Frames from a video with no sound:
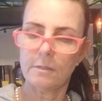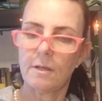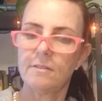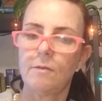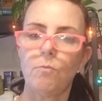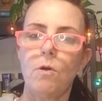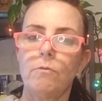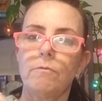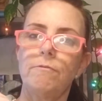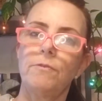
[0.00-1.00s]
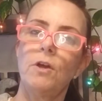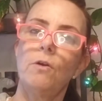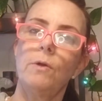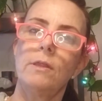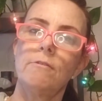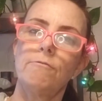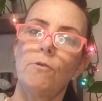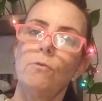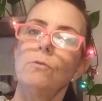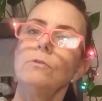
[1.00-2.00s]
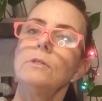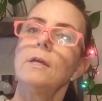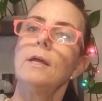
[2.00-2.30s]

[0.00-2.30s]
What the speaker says: because it won't go in the fold,